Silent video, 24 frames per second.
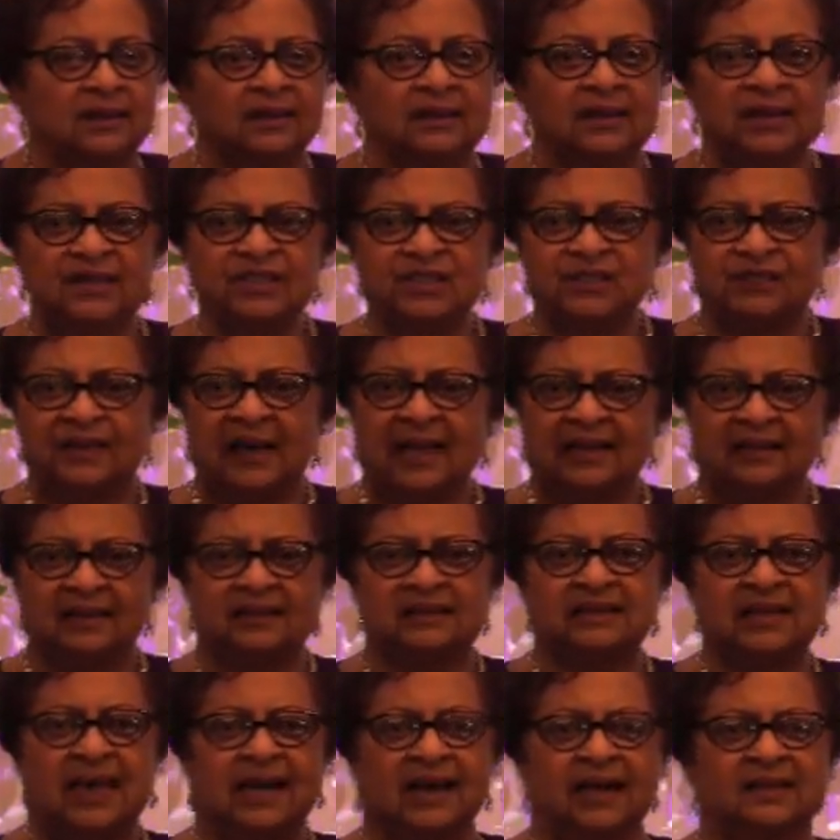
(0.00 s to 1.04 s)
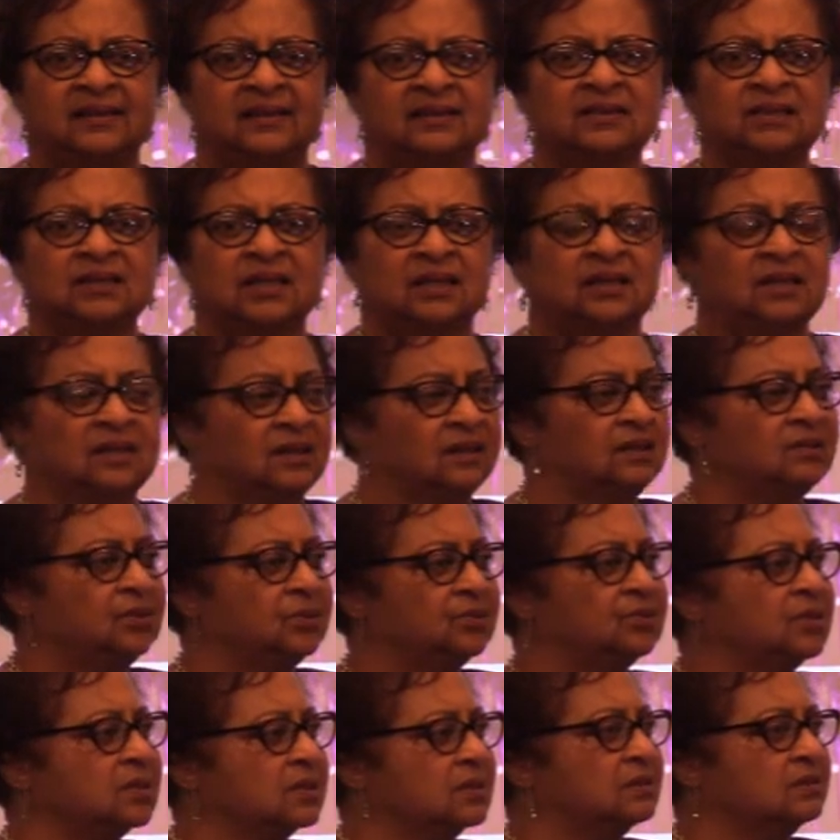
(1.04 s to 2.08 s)
Denise Valentine is here,
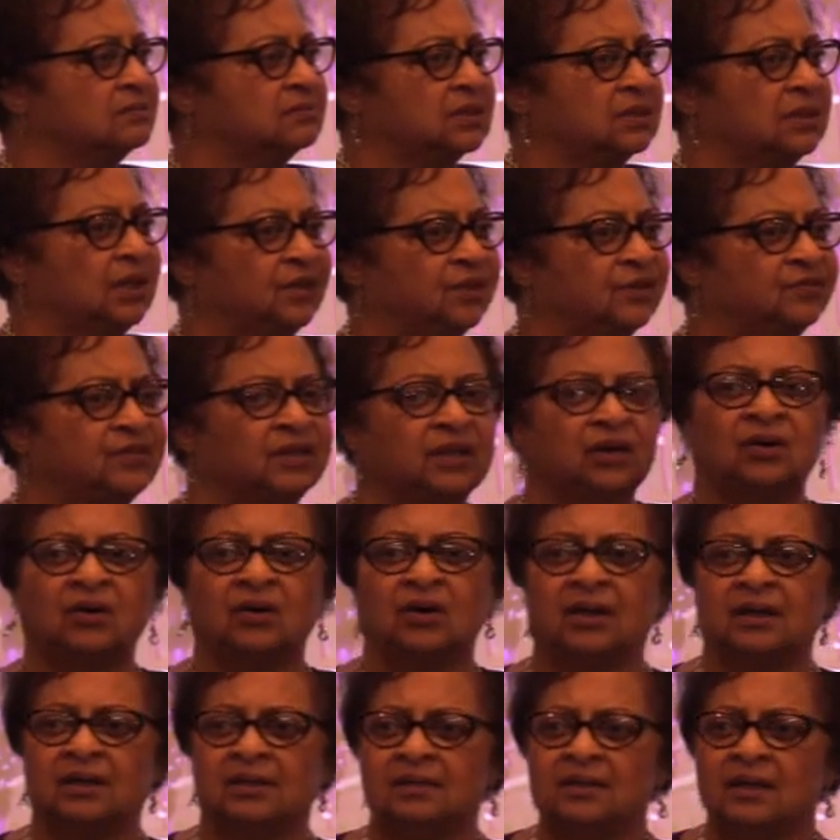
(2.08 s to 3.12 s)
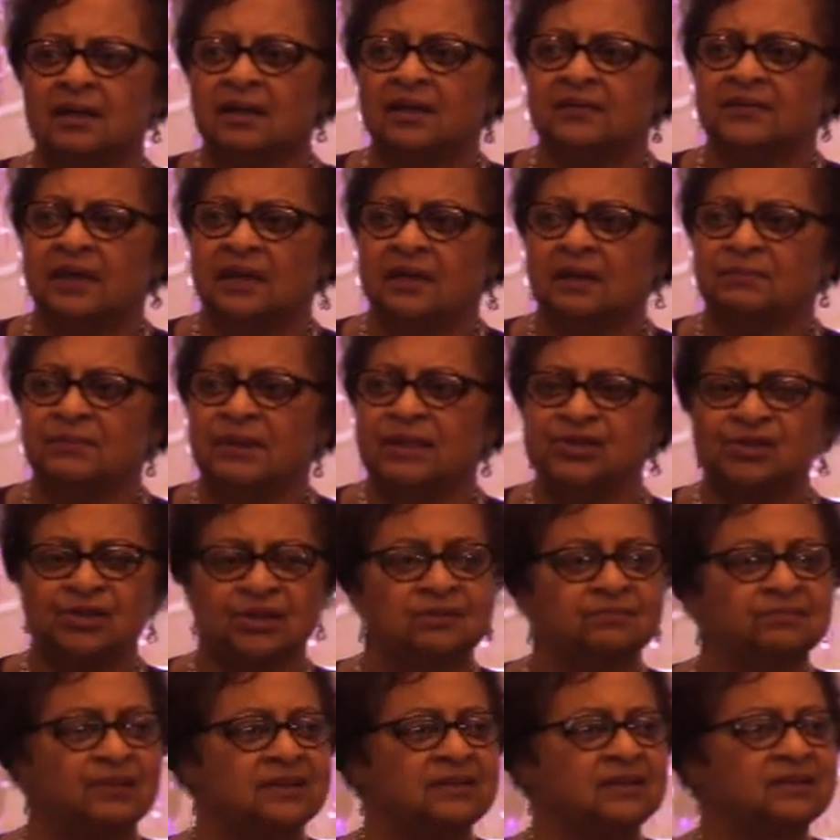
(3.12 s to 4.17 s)
who served on the
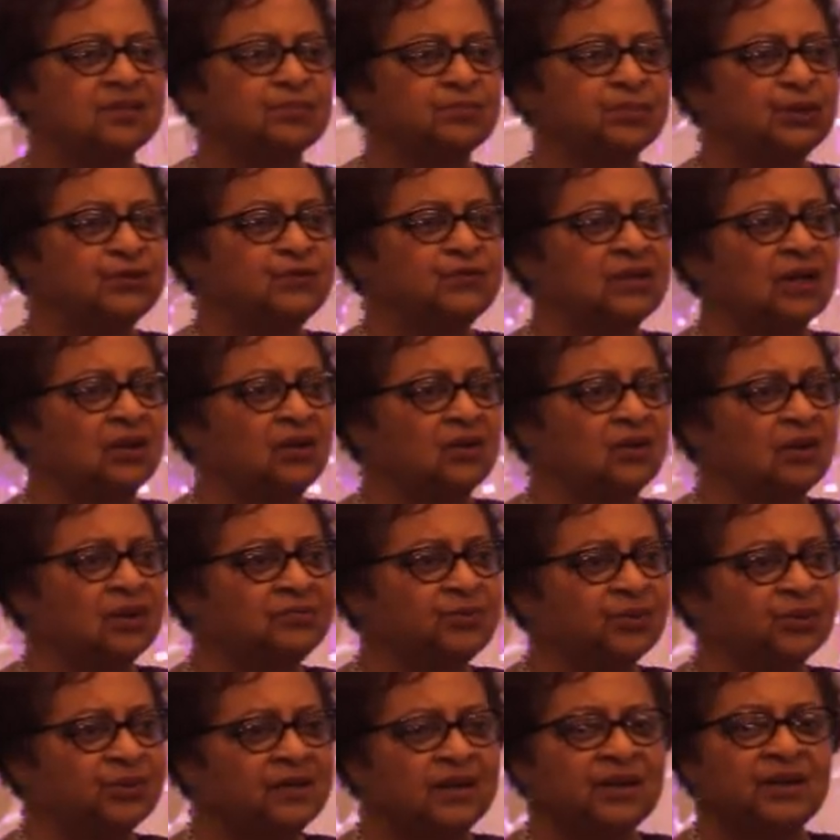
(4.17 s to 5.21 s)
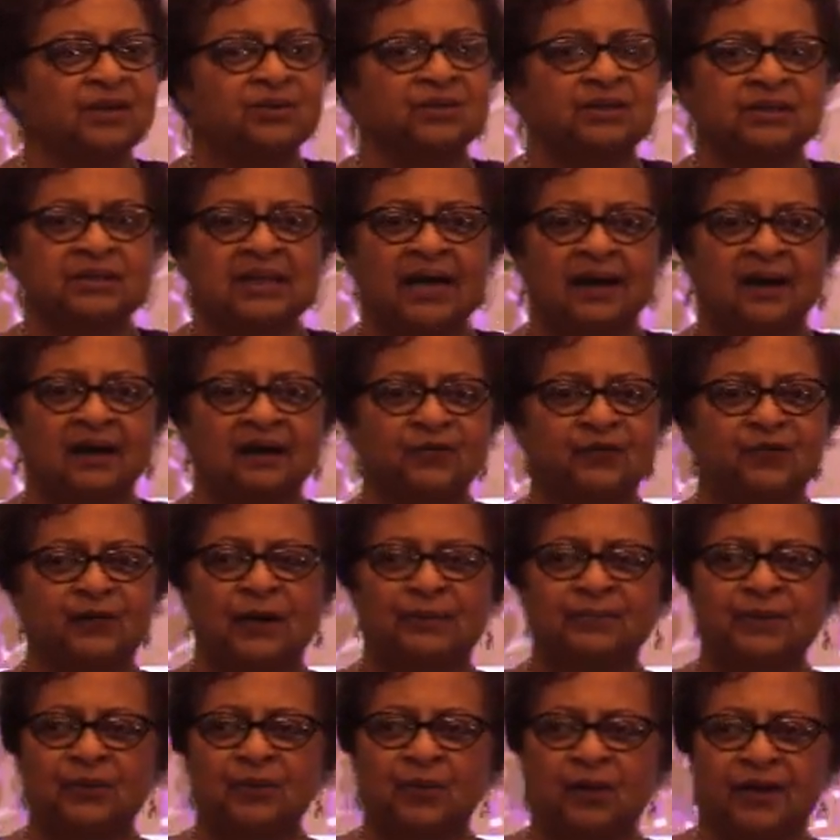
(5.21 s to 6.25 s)
commission but has moved on, retired
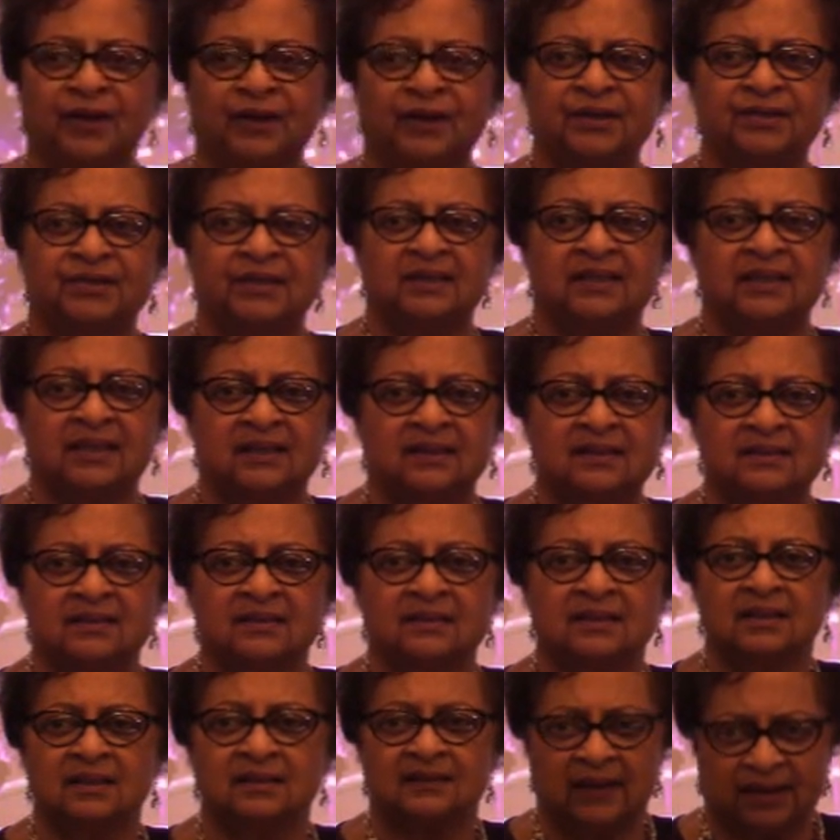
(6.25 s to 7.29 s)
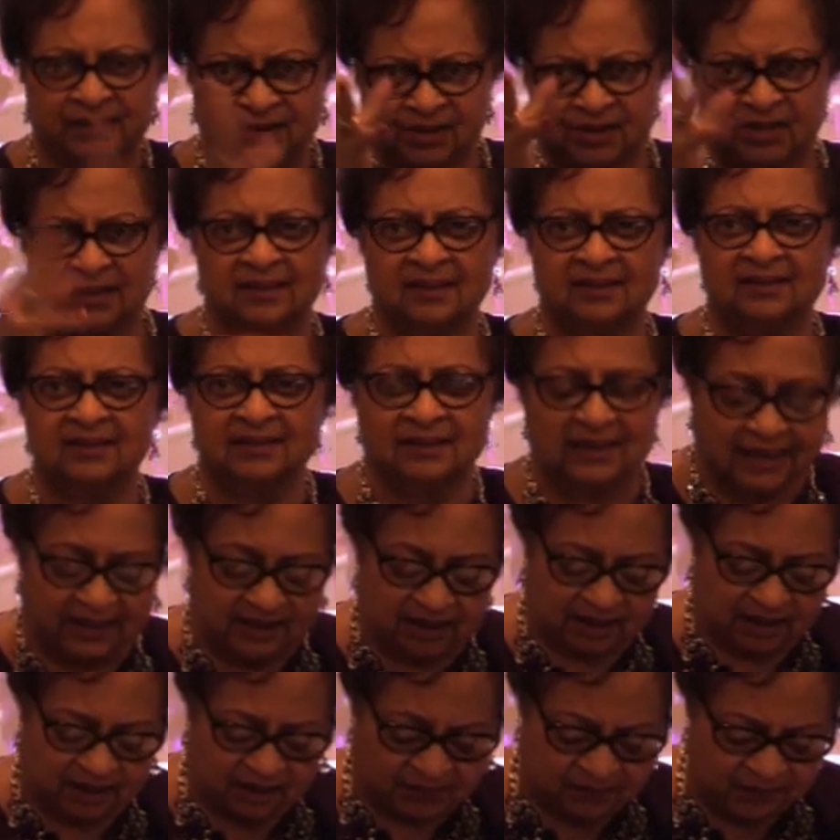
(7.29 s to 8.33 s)
from it. Where are you, Denise? There she is,
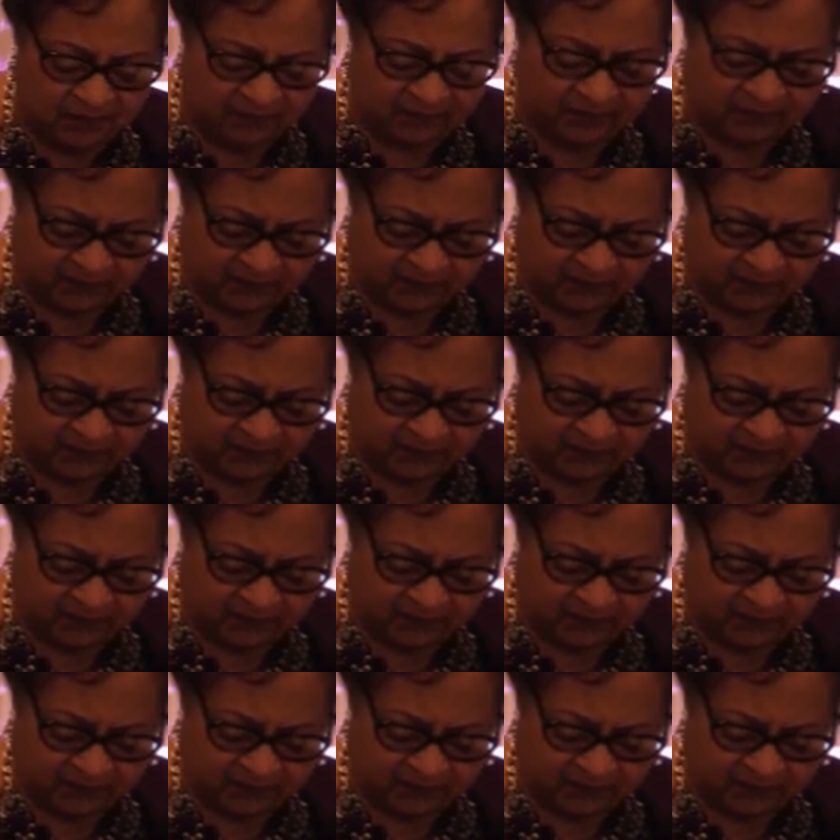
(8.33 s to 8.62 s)
thank you.